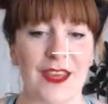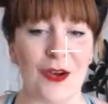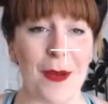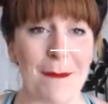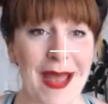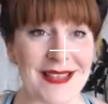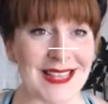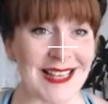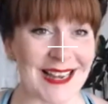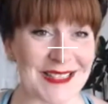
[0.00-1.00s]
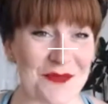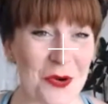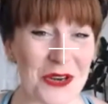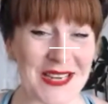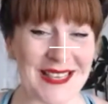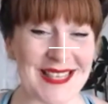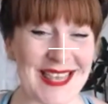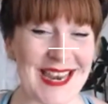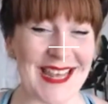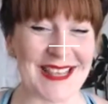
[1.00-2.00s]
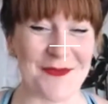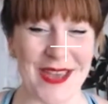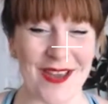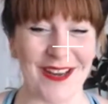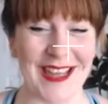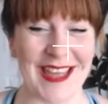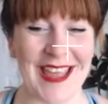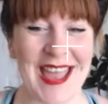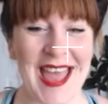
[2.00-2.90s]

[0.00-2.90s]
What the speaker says: mat's collecting more dust than it is me on it.